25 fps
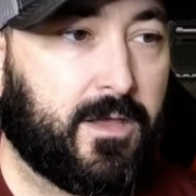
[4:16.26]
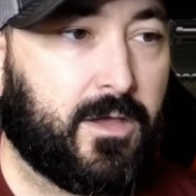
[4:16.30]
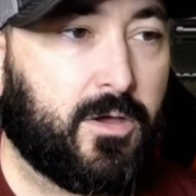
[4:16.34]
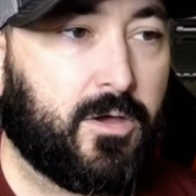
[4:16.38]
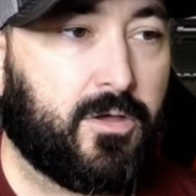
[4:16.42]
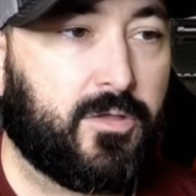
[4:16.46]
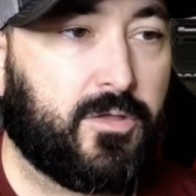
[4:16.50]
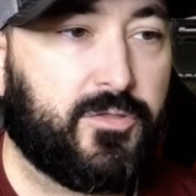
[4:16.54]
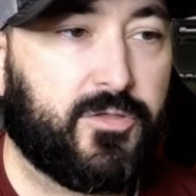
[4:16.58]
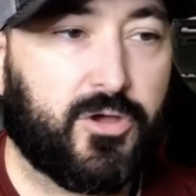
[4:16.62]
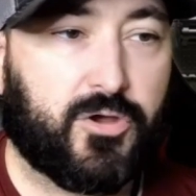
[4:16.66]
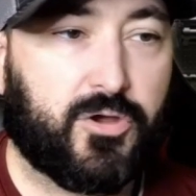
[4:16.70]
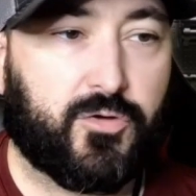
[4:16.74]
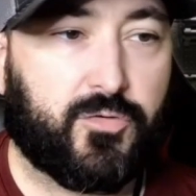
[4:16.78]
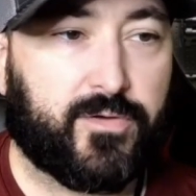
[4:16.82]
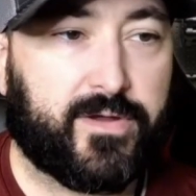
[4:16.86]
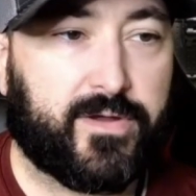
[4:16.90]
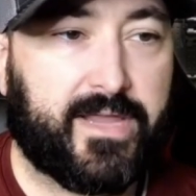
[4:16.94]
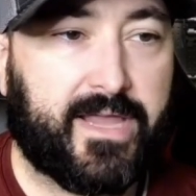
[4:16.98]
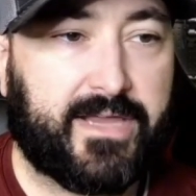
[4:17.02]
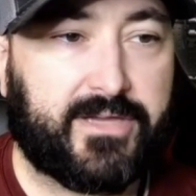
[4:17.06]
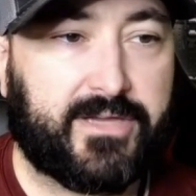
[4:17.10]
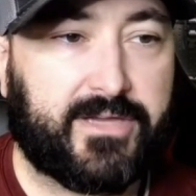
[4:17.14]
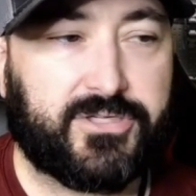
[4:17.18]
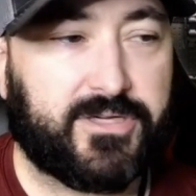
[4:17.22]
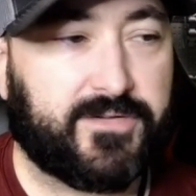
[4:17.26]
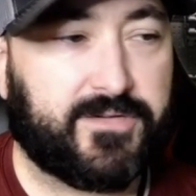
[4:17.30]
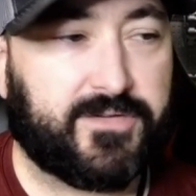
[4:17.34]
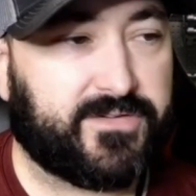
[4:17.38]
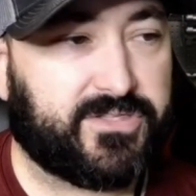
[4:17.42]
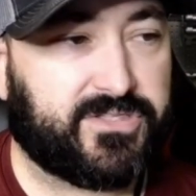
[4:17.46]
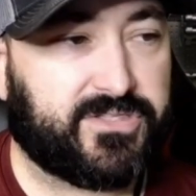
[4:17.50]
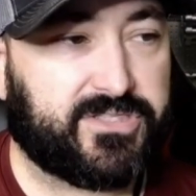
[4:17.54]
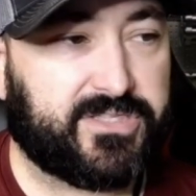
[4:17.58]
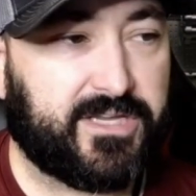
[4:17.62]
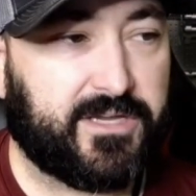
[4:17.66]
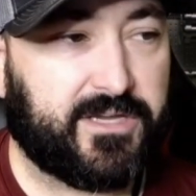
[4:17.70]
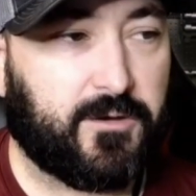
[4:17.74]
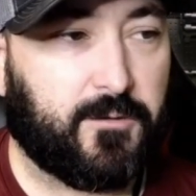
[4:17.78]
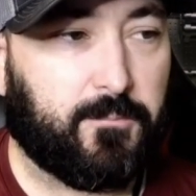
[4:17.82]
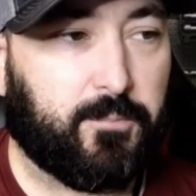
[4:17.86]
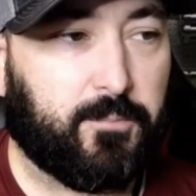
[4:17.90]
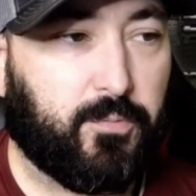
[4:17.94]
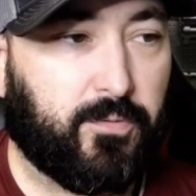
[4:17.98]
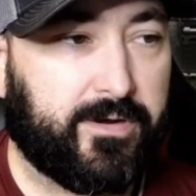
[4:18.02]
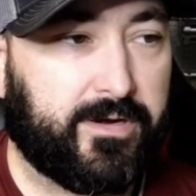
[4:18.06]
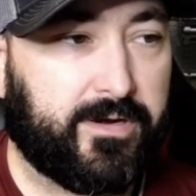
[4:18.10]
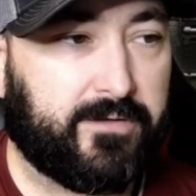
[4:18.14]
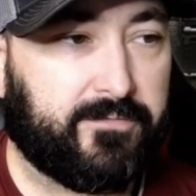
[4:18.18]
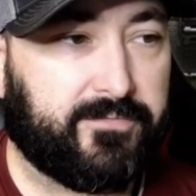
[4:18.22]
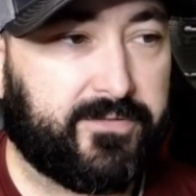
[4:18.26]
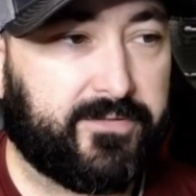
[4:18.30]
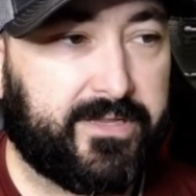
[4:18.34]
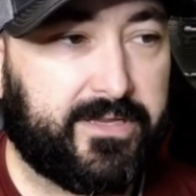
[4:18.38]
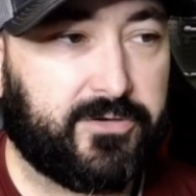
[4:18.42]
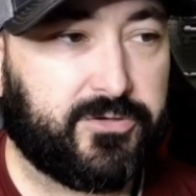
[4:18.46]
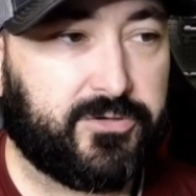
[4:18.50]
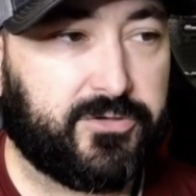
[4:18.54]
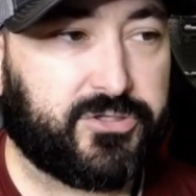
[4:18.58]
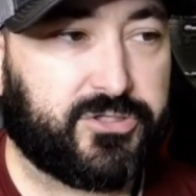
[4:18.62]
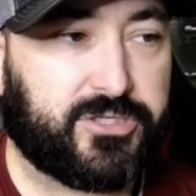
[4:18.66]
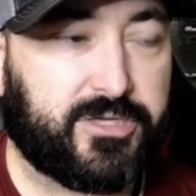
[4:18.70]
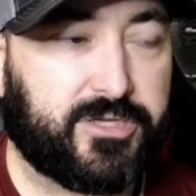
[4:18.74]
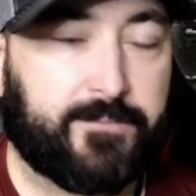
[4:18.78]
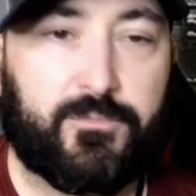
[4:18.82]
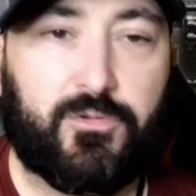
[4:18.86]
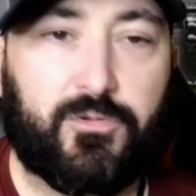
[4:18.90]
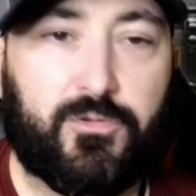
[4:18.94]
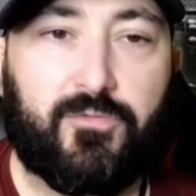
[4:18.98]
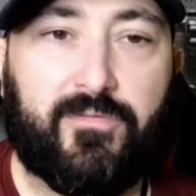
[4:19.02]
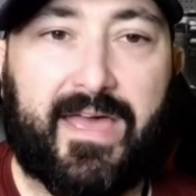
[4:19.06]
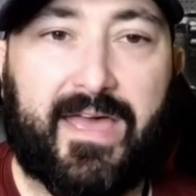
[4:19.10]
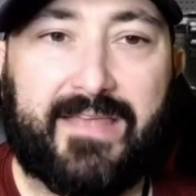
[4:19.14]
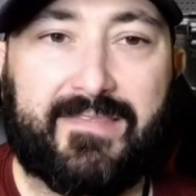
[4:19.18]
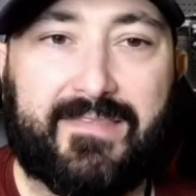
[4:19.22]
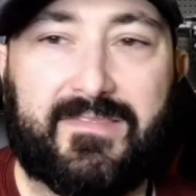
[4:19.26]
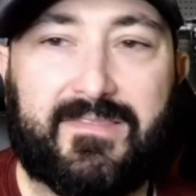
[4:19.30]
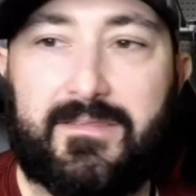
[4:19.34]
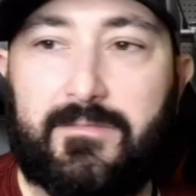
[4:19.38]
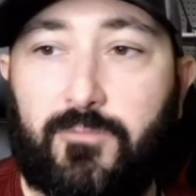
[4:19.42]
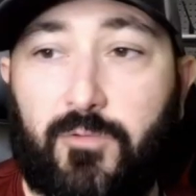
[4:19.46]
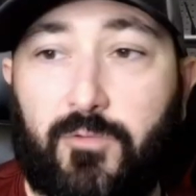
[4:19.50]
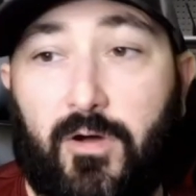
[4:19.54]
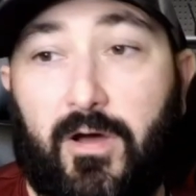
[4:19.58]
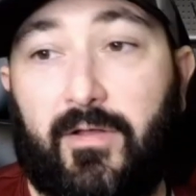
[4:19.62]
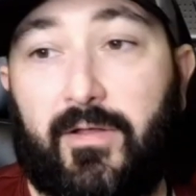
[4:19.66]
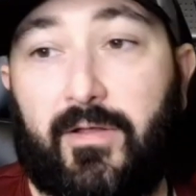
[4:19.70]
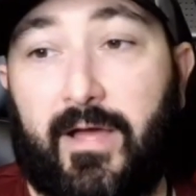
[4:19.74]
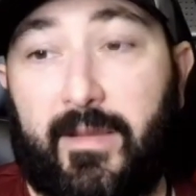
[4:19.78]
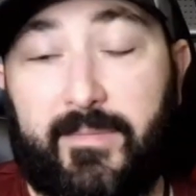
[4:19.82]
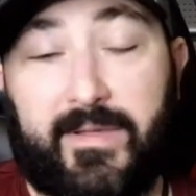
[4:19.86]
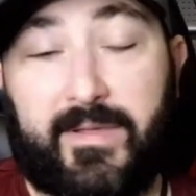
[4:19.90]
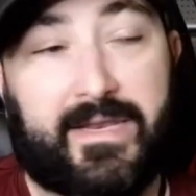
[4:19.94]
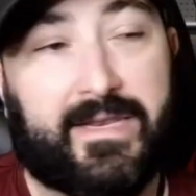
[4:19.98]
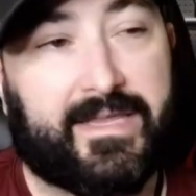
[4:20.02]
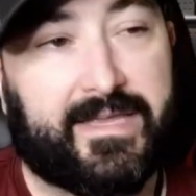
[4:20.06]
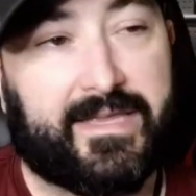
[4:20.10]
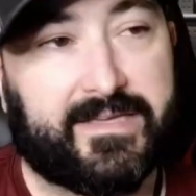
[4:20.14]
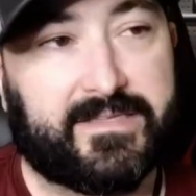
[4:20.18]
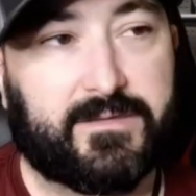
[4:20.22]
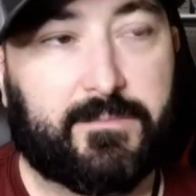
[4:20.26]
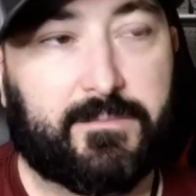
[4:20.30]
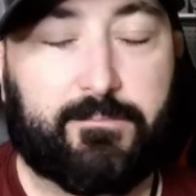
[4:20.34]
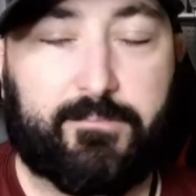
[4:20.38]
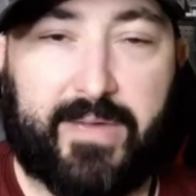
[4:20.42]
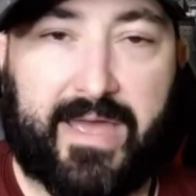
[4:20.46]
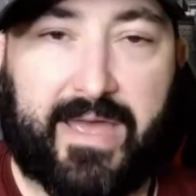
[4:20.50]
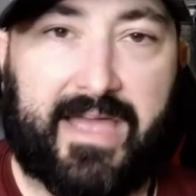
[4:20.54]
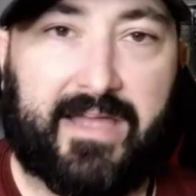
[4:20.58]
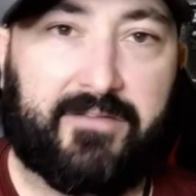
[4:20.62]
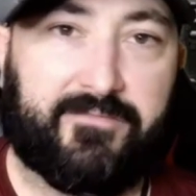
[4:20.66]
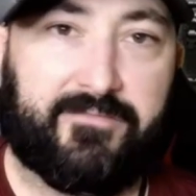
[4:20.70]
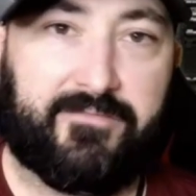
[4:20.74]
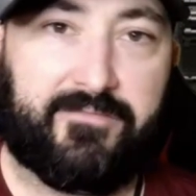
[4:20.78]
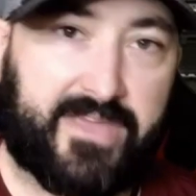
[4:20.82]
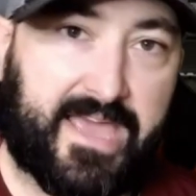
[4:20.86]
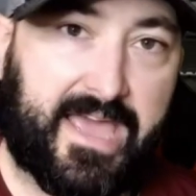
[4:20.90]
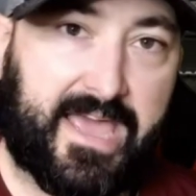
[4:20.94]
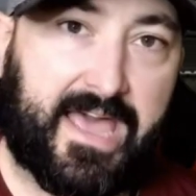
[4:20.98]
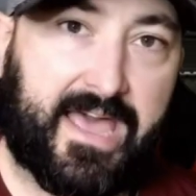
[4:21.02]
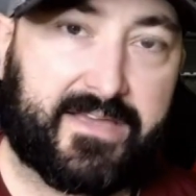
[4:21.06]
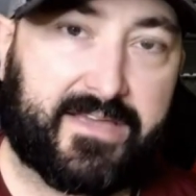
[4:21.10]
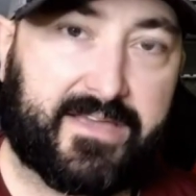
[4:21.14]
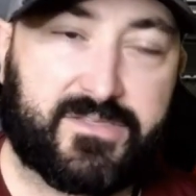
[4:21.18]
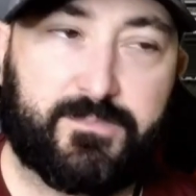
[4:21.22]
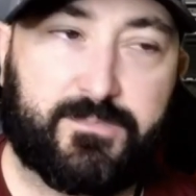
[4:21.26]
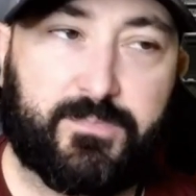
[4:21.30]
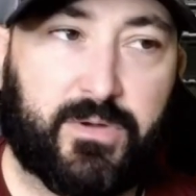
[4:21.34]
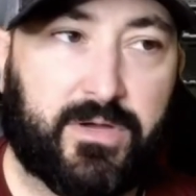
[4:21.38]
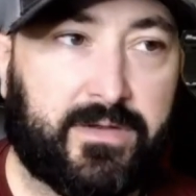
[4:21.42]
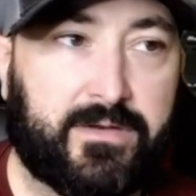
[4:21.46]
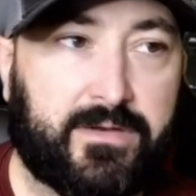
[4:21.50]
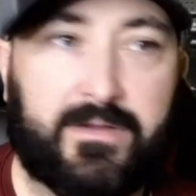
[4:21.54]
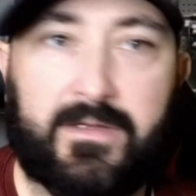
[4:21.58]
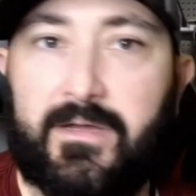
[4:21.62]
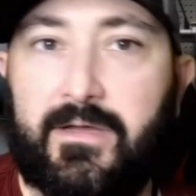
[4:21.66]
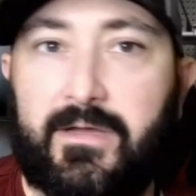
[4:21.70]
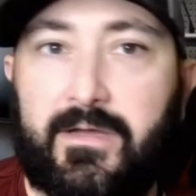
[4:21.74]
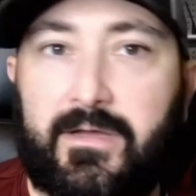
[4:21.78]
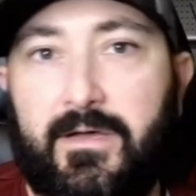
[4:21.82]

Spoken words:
The creation of a single point of leadership, you had, well, I mean, he is a bag of gas, but